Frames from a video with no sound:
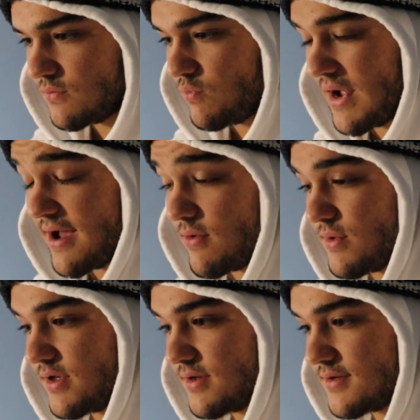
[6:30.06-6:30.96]
Wow.
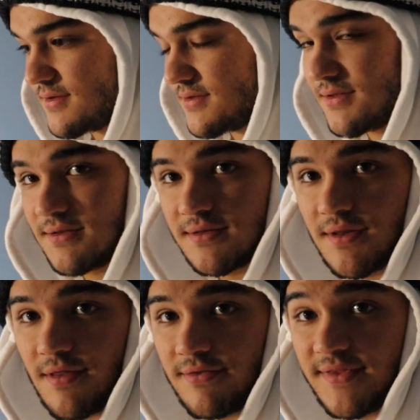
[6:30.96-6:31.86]

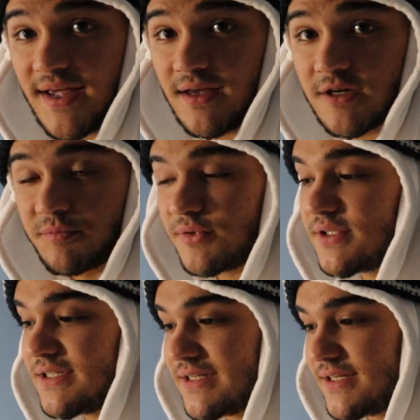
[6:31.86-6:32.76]
They
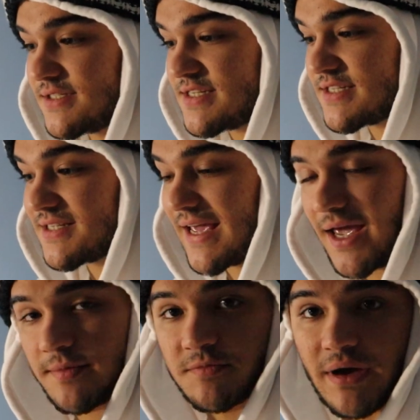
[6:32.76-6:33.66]
completely
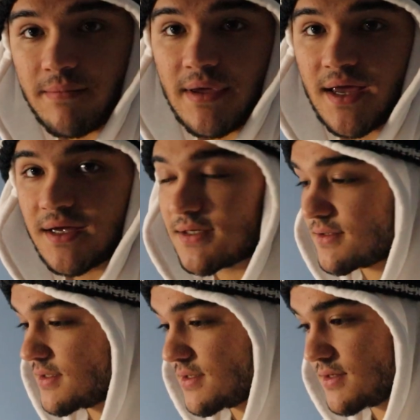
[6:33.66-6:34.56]
scammed my man
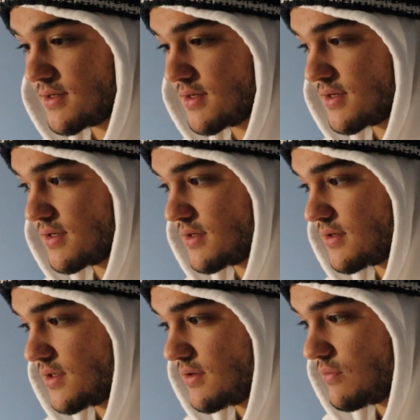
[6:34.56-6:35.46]

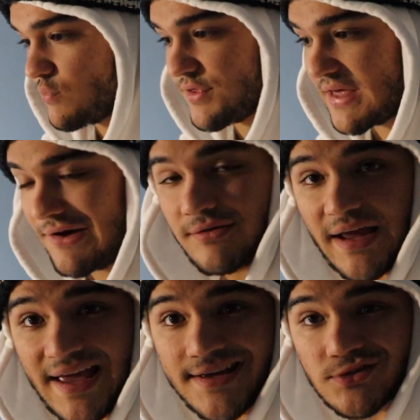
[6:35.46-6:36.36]
without
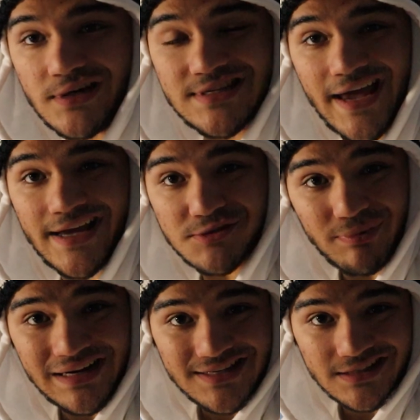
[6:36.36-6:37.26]
eggs on his Eggs
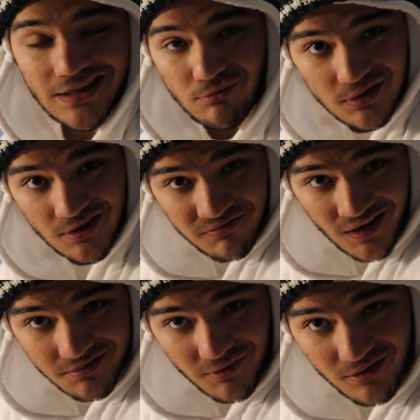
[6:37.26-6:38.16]
Benedict. Like, what the
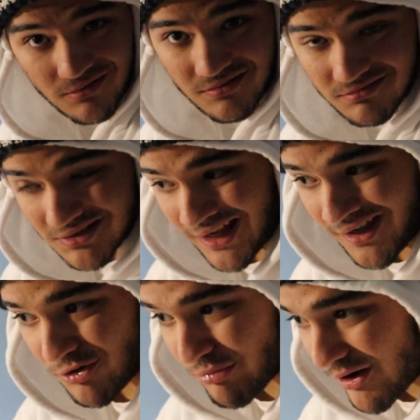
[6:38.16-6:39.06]
fuck, bro? What the
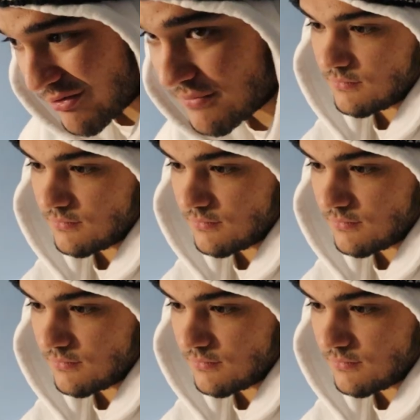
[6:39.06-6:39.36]
hell, bro?